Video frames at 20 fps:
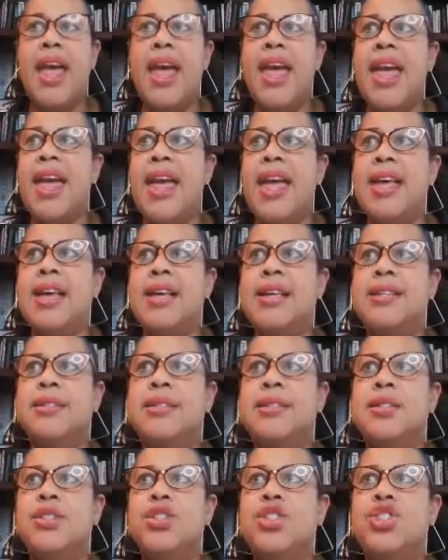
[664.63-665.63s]

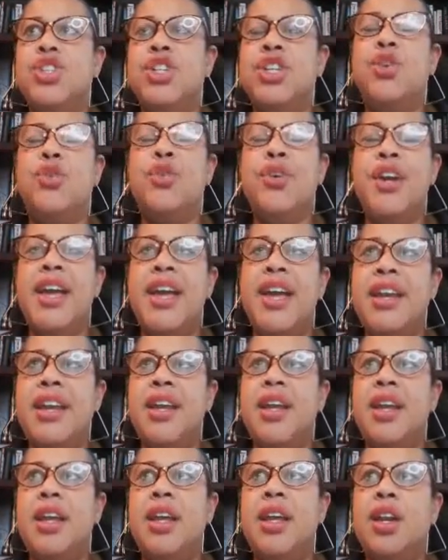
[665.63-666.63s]
And she
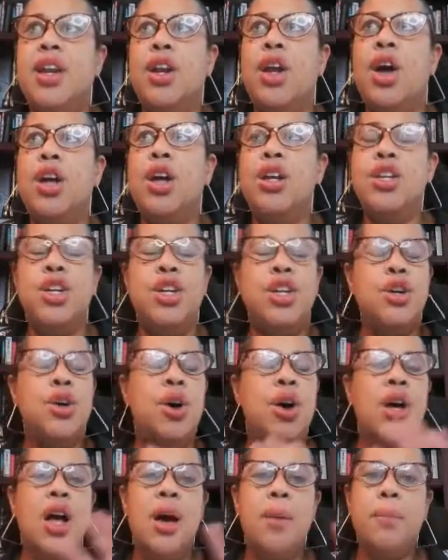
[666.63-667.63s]
created
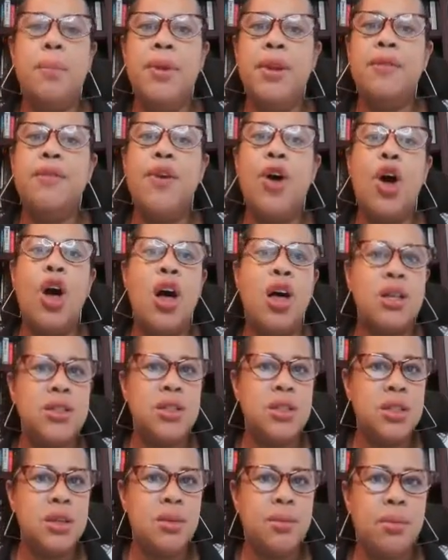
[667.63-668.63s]
a couple of
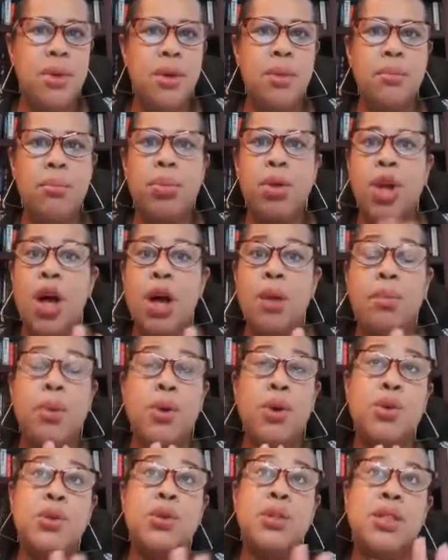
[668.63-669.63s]
awesome blog
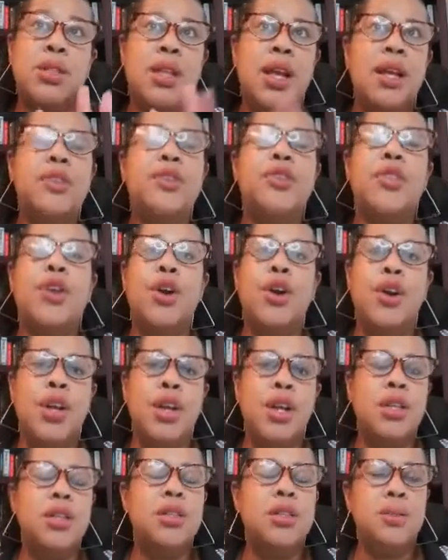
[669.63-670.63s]
posts, like
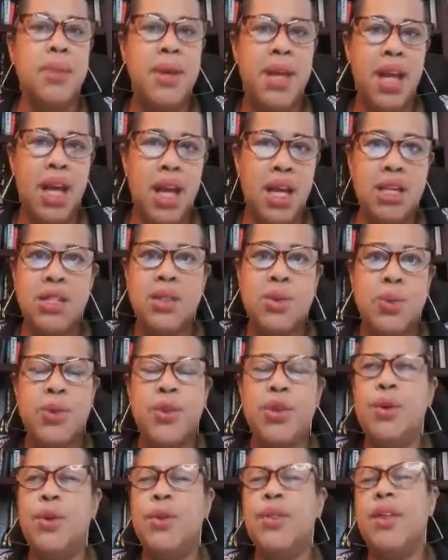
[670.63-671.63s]
30 to be honest with
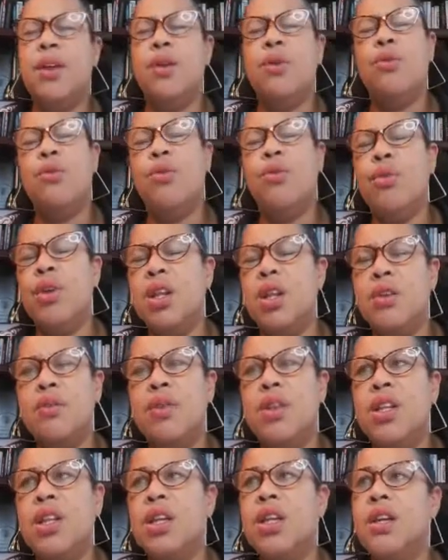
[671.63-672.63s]
you, and they're really,
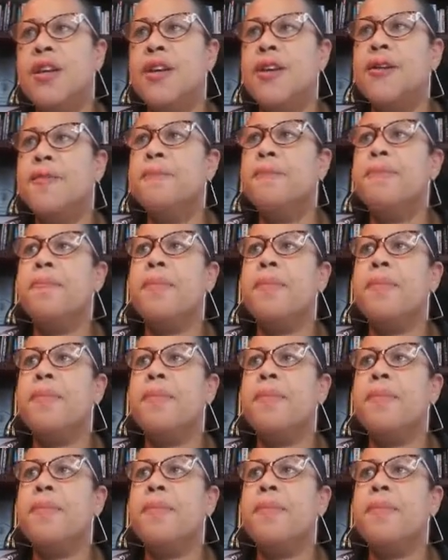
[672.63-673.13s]
really good.